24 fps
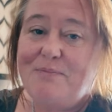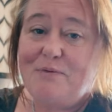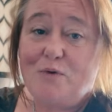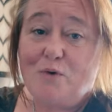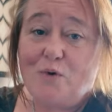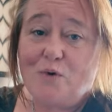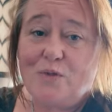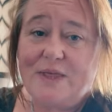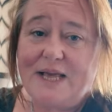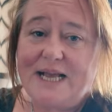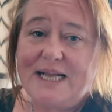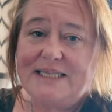
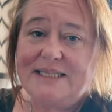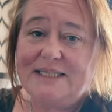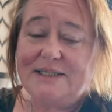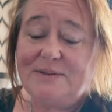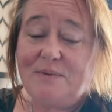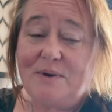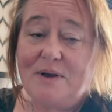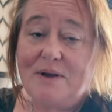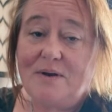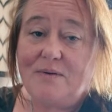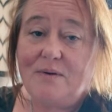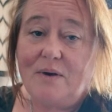brought that
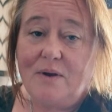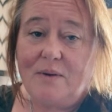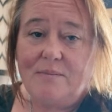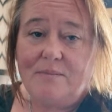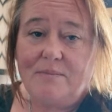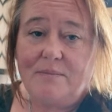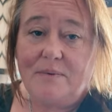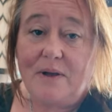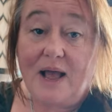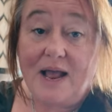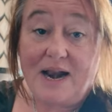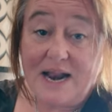as well.
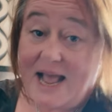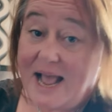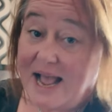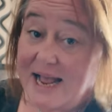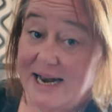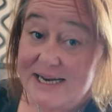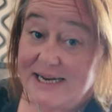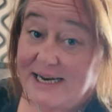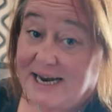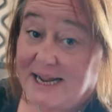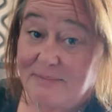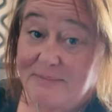And I
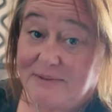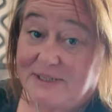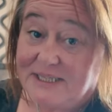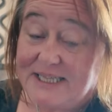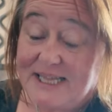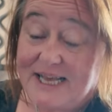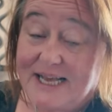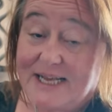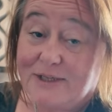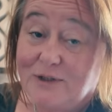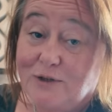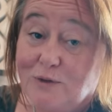hadn't emptied
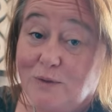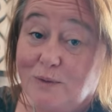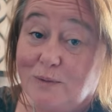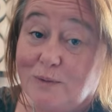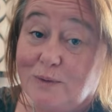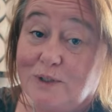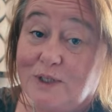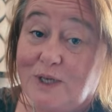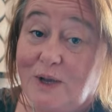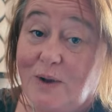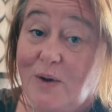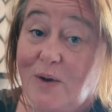that at all.
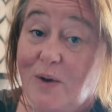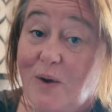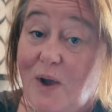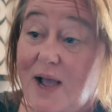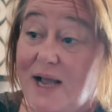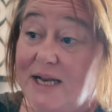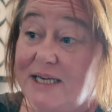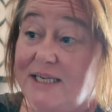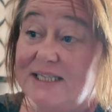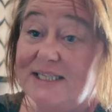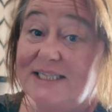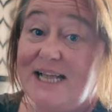So
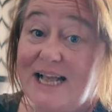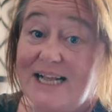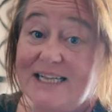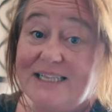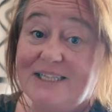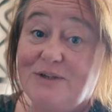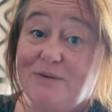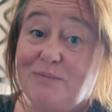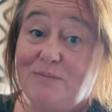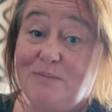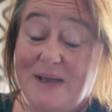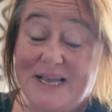I just had
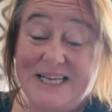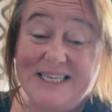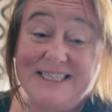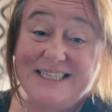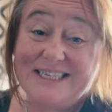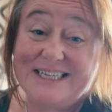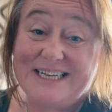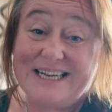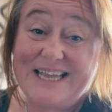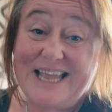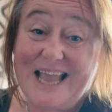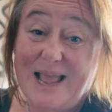to
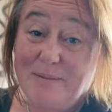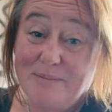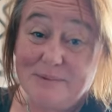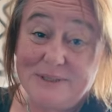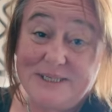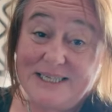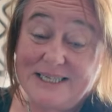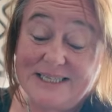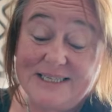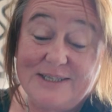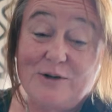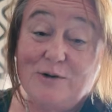basically
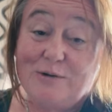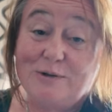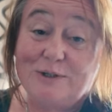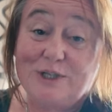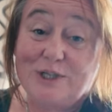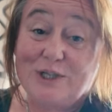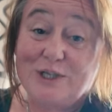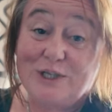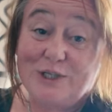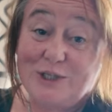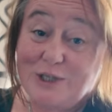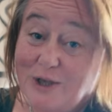empty it onto
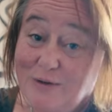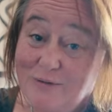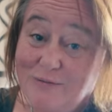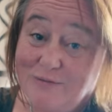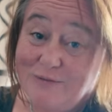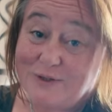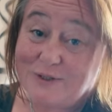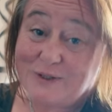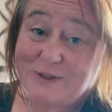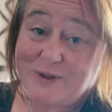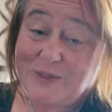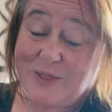the
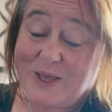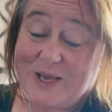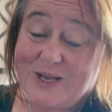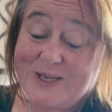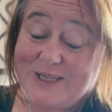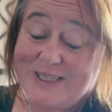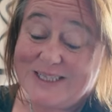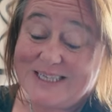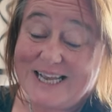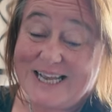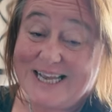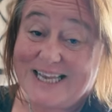sofa so they
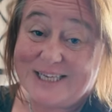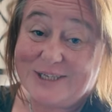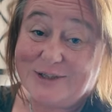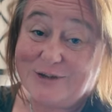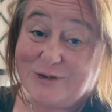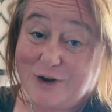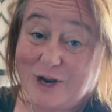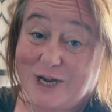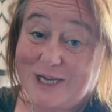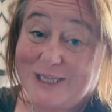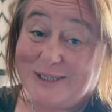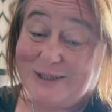could take it
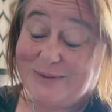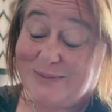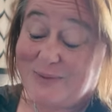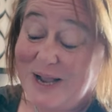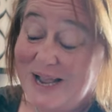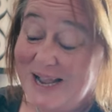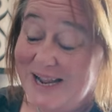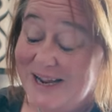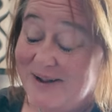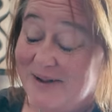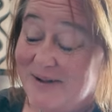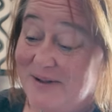straight
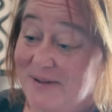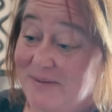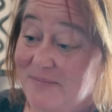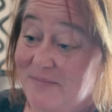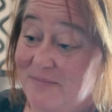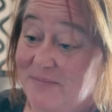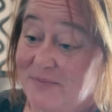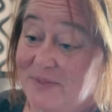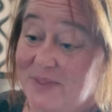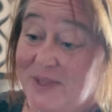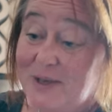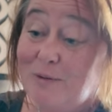away.
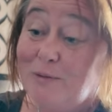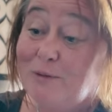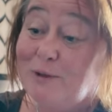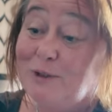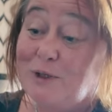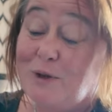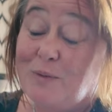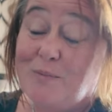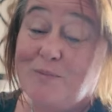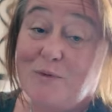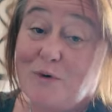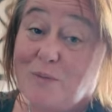They
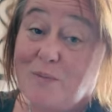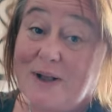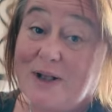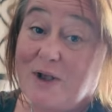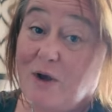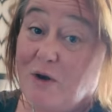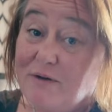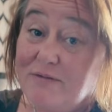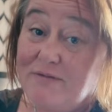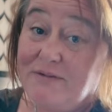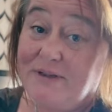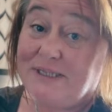also brought my
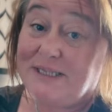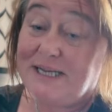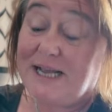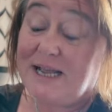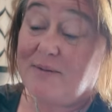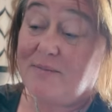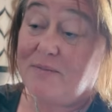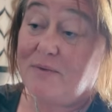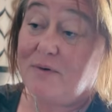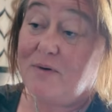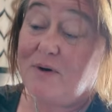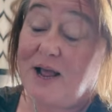coffee
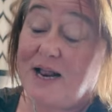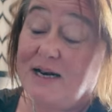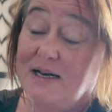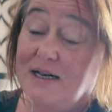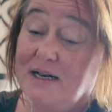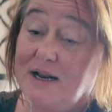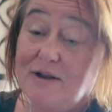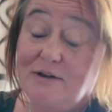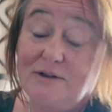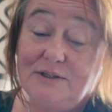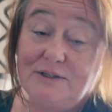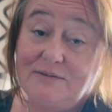table
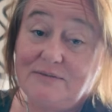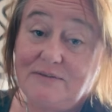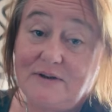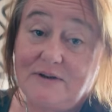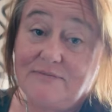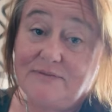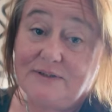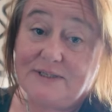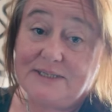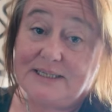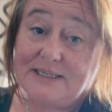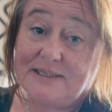and loads of
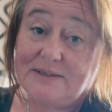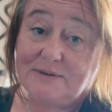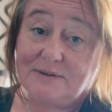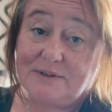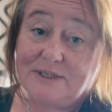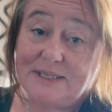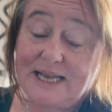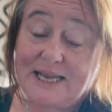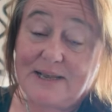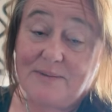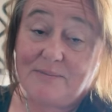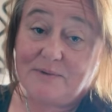other little
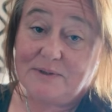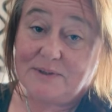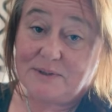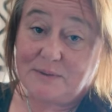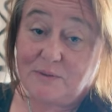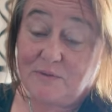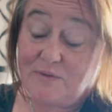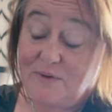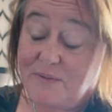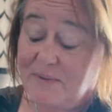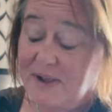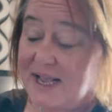tables
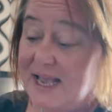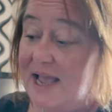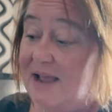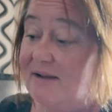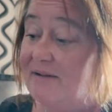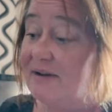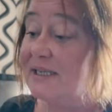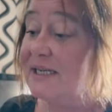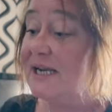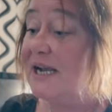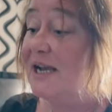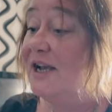that were in my
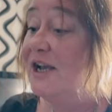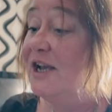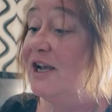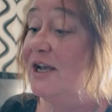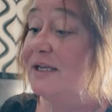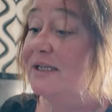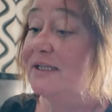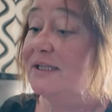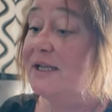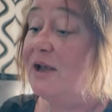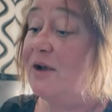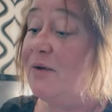garage.
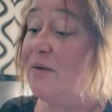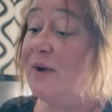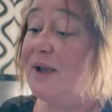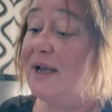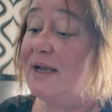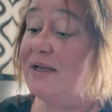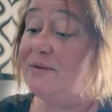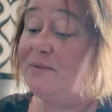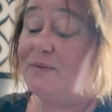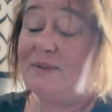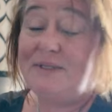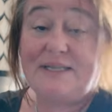So
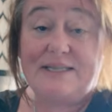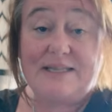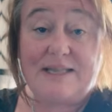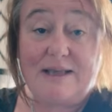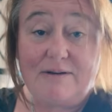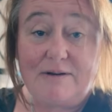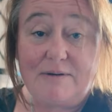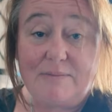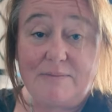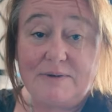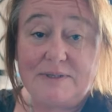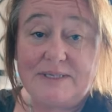it was a
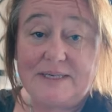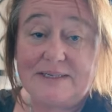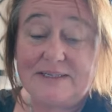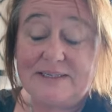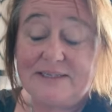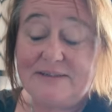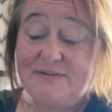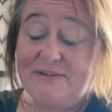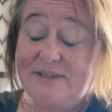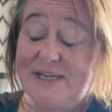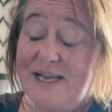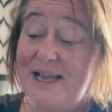very
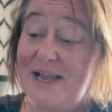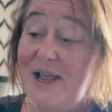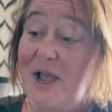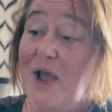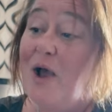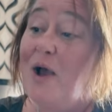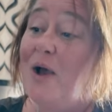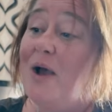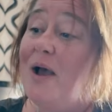productive day.